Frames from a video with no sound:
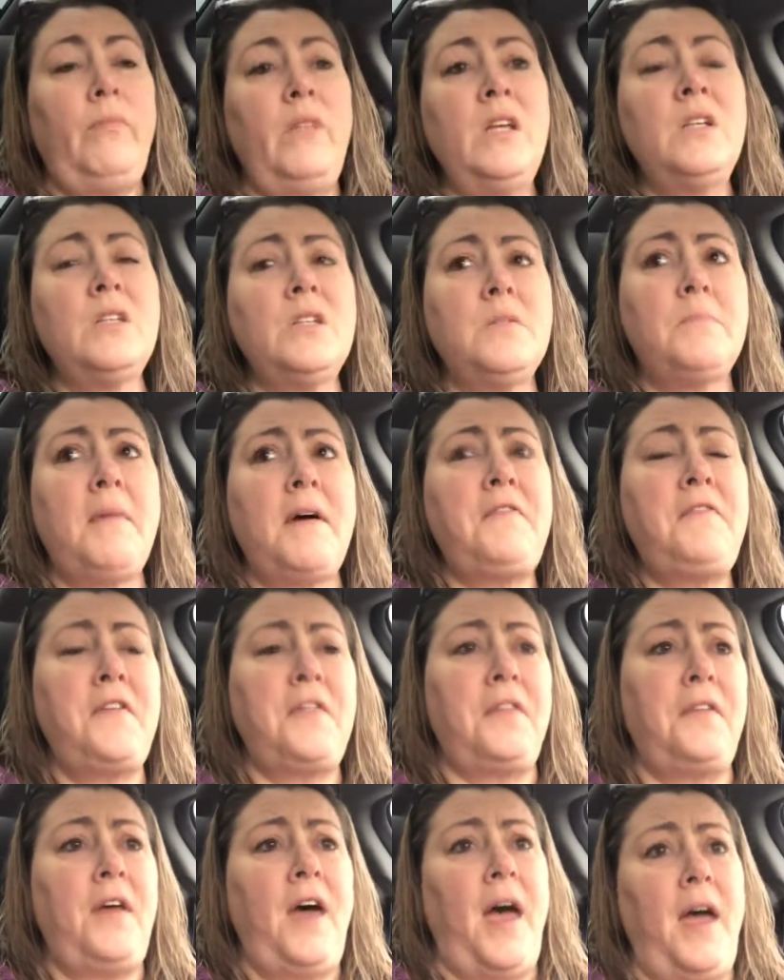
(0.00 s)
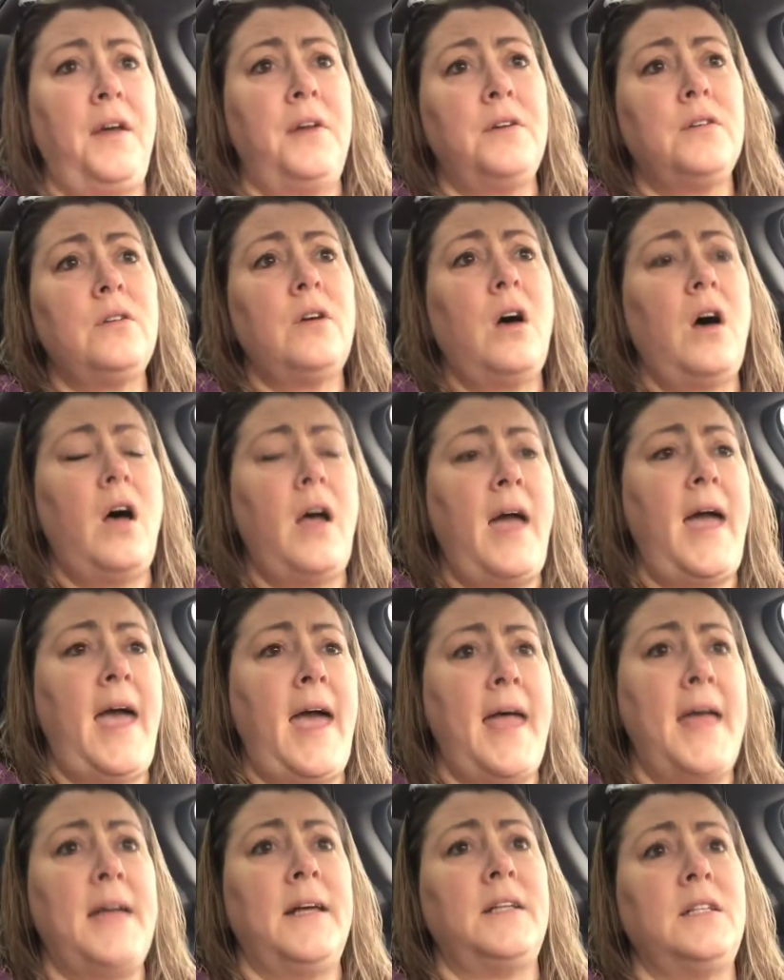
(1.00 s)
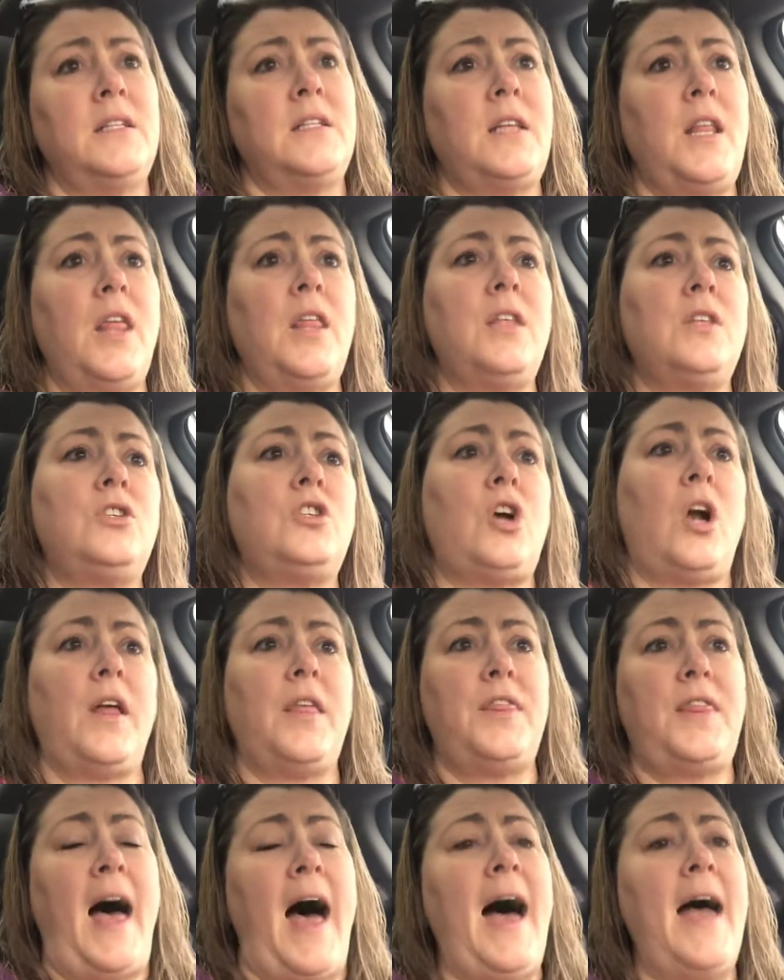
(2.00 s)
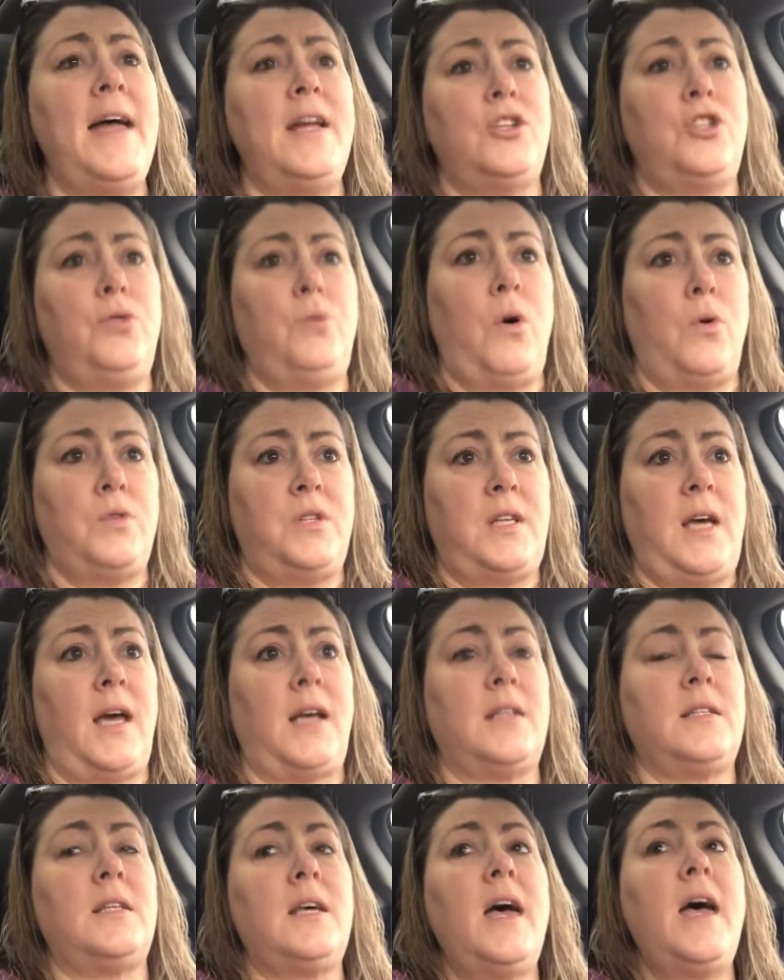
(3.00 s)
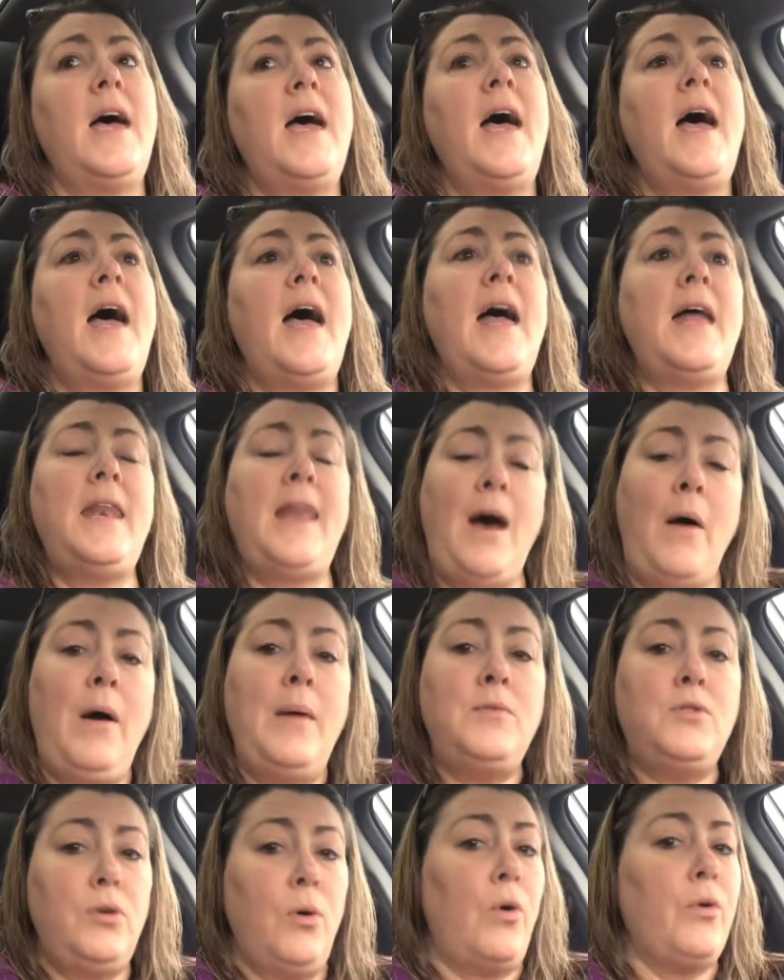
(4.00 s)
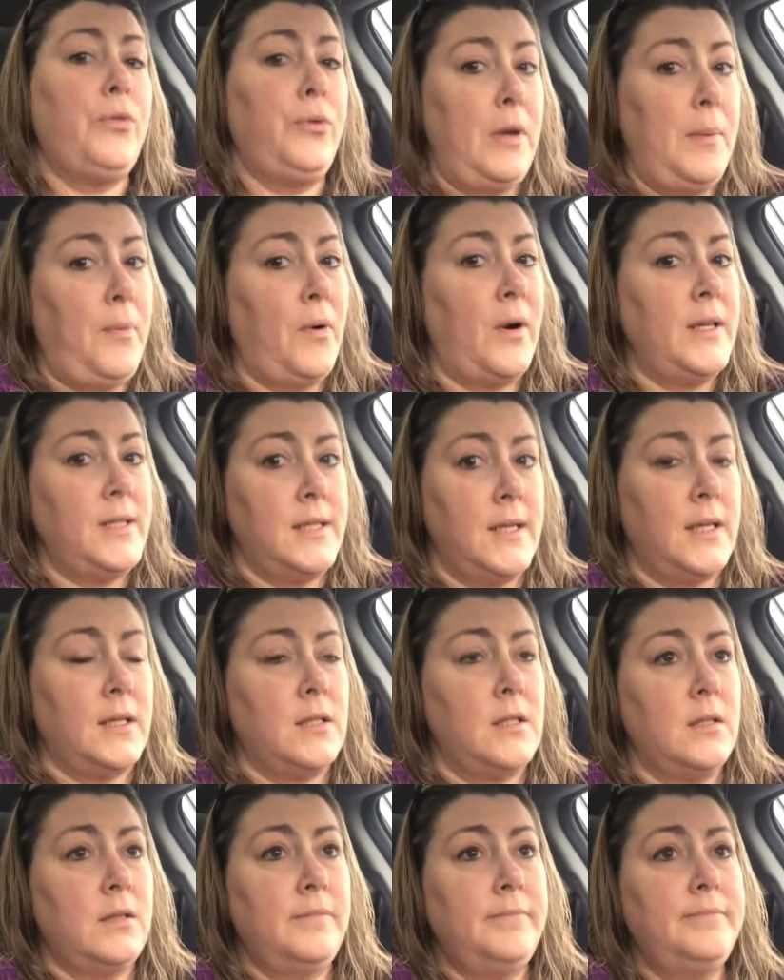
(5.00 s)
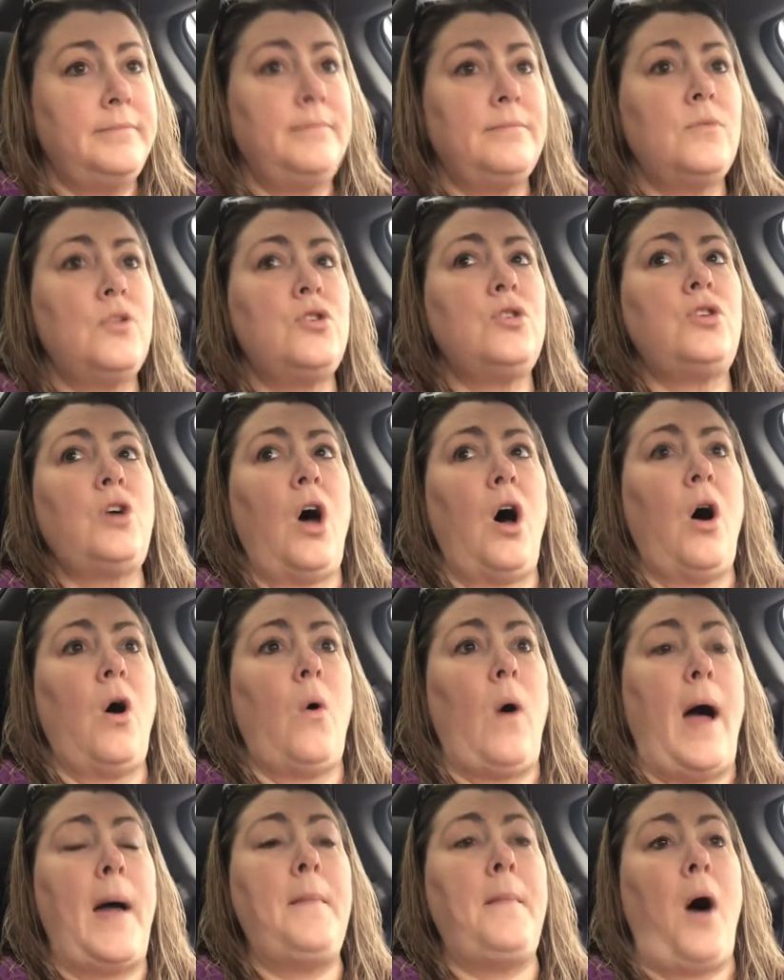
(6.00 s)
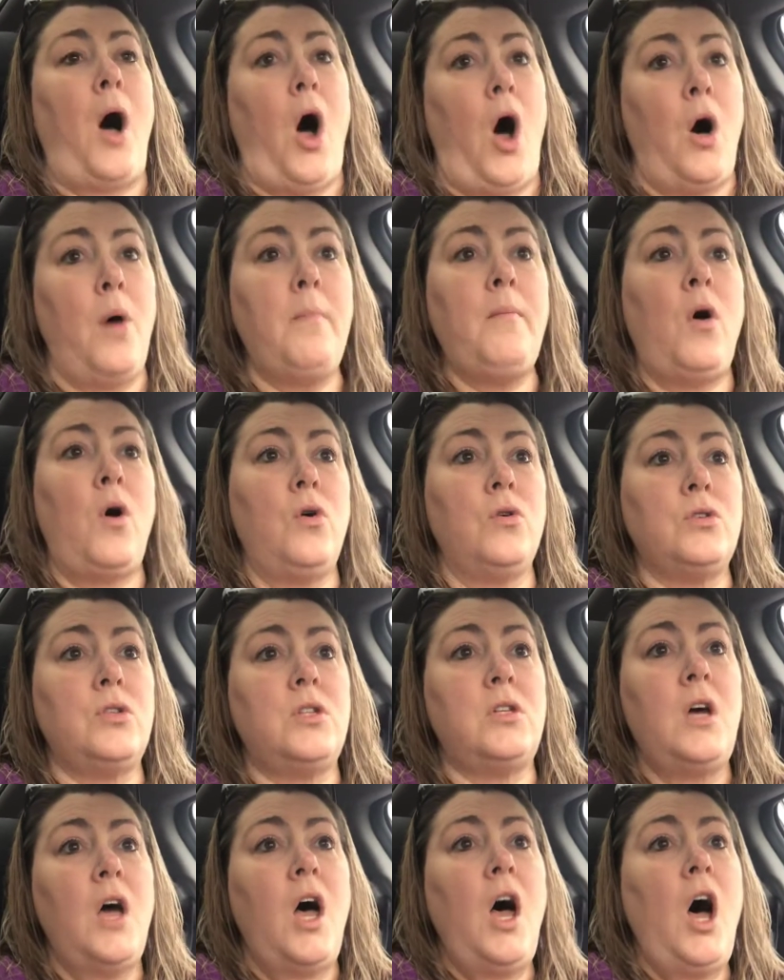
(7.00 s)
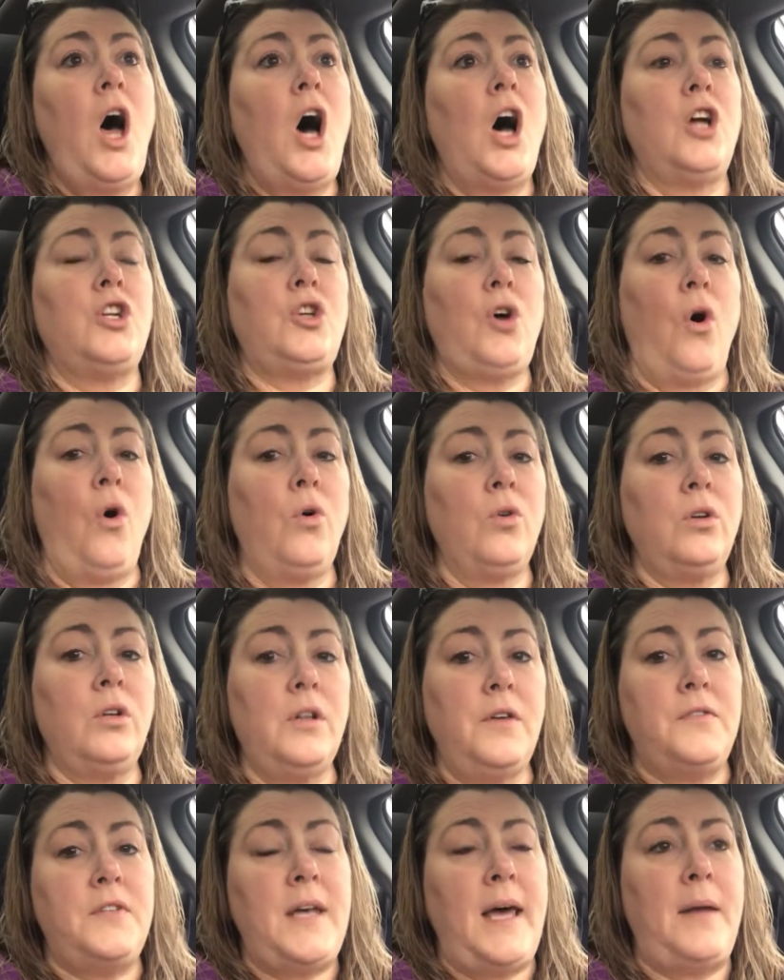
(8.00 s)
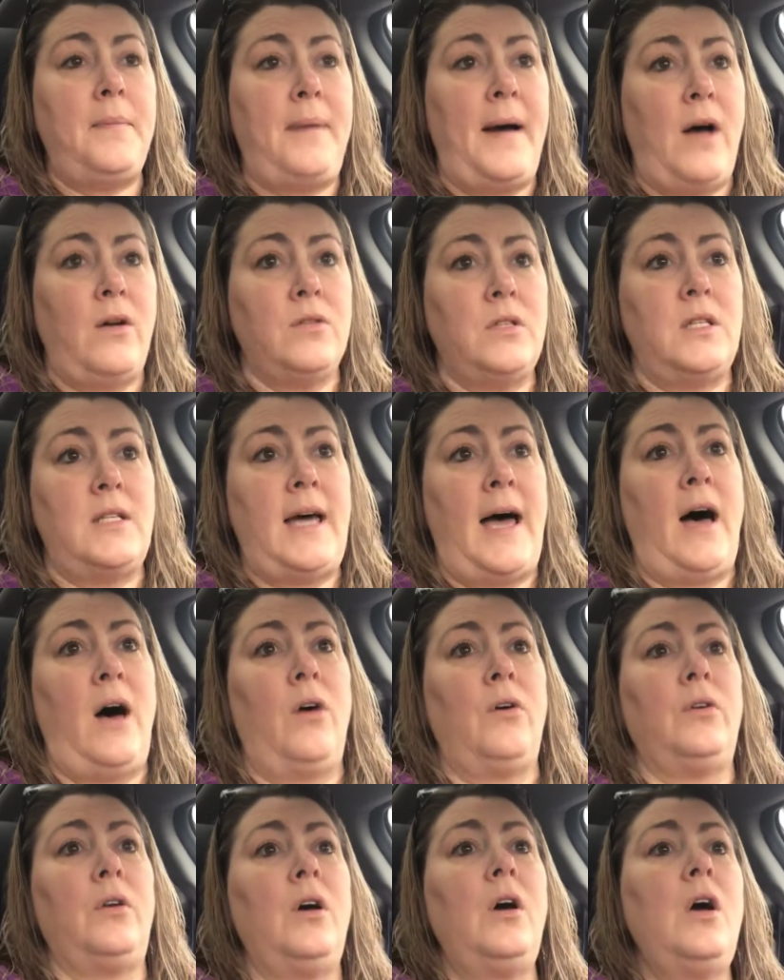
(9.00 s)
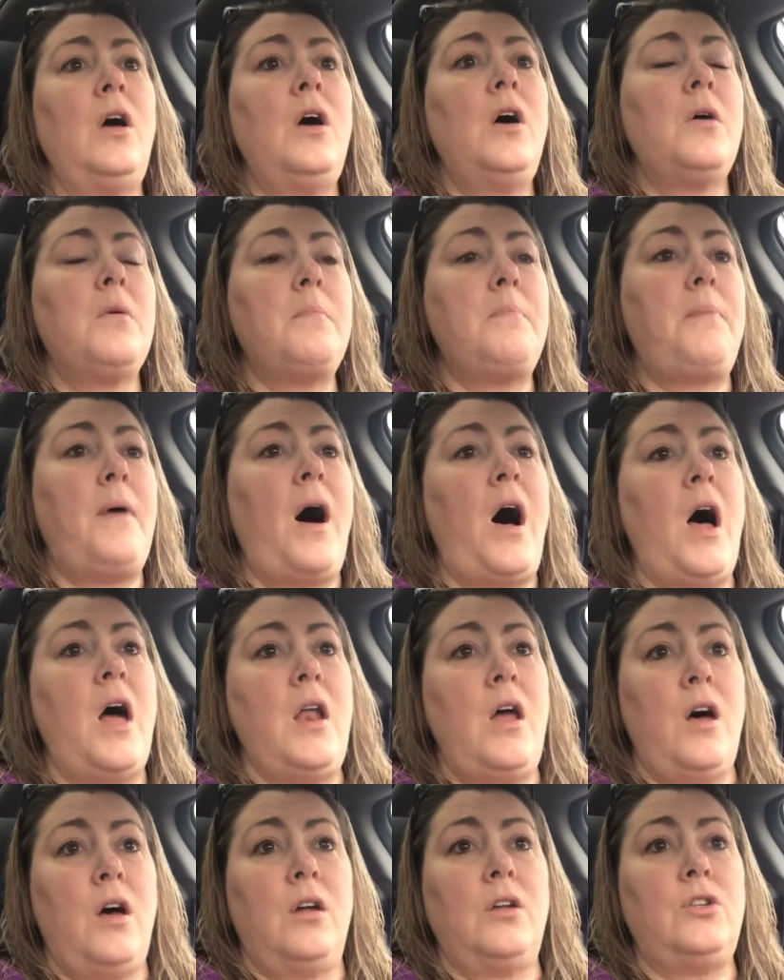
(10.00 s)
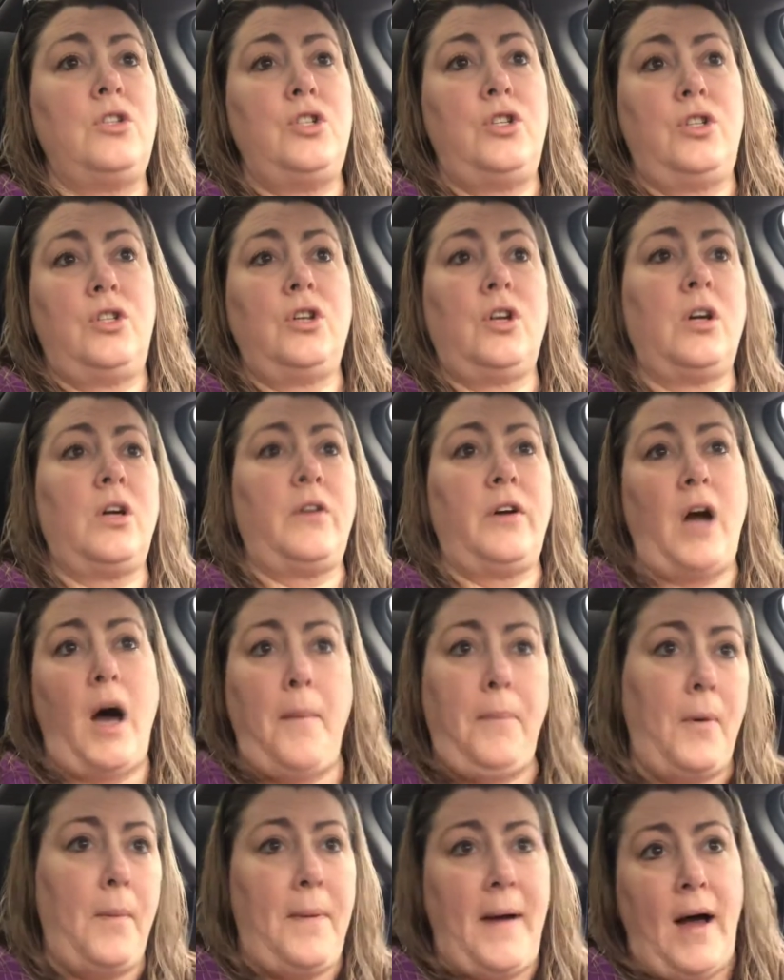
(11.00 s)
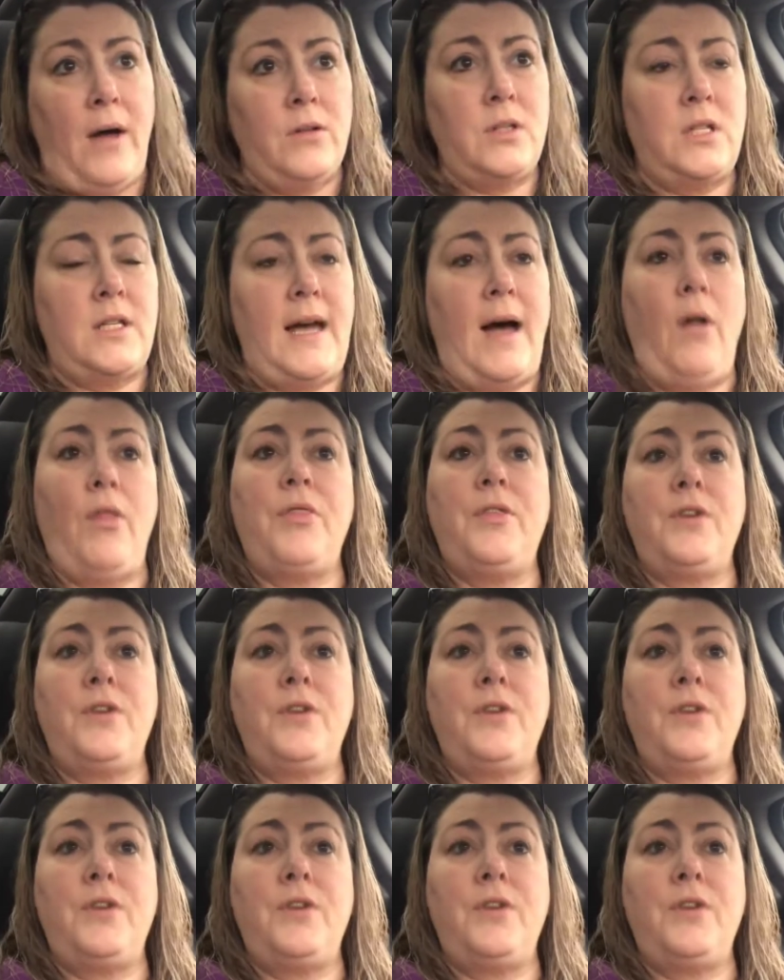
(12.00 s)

This is my 5th day. And started that at 206, and now I'm 203.6. So I'm almost a total of 10 pounds down, but a couple pounds down